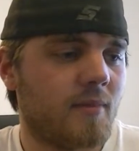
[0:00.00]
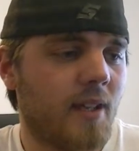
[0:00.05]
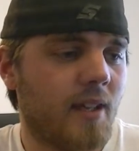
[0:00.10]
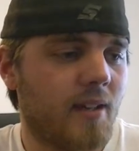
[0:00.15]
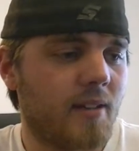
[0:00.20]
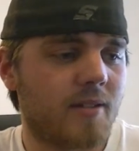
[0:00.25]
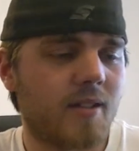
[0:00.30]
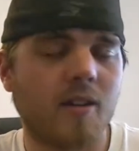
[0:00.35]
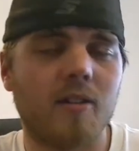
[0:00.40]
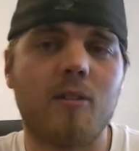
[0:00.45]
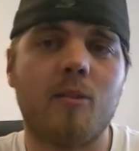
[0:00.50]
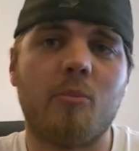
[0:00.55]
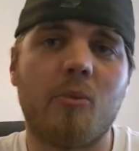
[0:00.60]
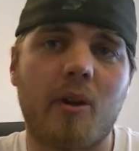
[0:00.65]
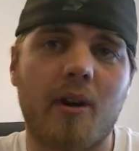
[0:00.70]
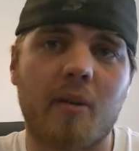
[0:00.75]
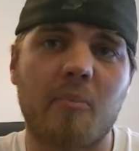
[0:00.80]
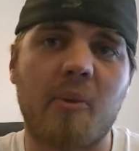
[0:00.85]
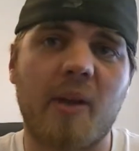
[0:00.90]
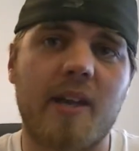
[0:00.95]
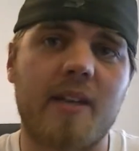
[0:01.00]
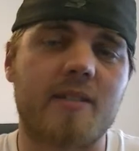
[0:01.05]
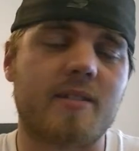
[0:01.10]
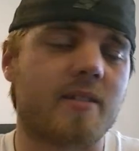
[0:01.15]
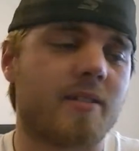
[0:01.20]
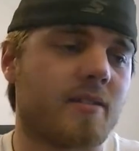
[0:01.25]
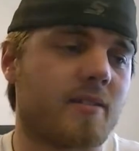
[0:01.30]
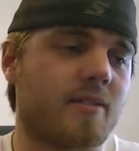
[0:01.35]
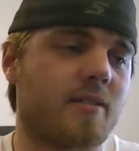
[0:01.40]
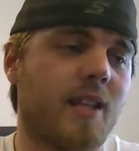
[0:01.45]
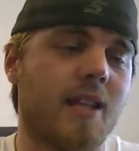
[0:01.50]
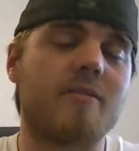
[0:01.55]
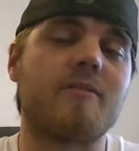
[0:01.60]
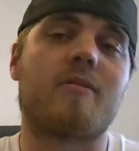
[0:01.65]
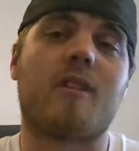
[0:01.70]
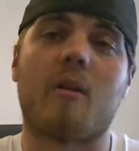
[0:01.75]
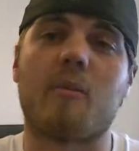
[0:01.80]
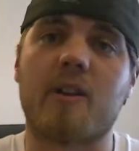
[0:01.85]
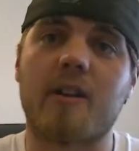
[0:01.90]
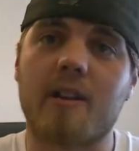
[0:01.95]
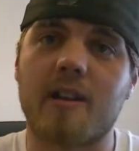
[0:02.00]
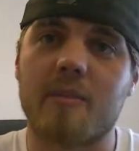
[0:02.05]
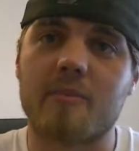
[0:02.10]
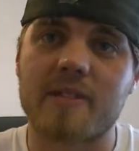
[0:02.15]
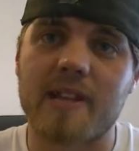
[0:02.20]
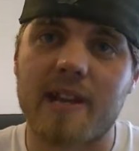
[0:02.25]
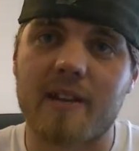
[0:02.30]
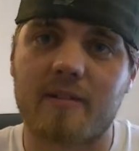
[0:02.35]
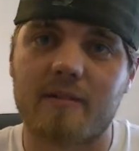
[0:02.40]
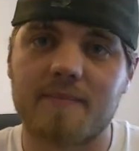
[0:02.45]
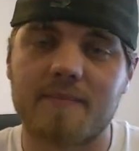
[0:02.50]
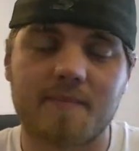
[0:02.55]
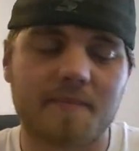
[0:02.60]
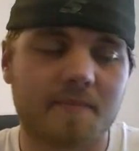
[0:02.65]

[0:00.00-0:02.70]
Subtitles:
in a Tobe on a Pegasus. That strawberry comes out.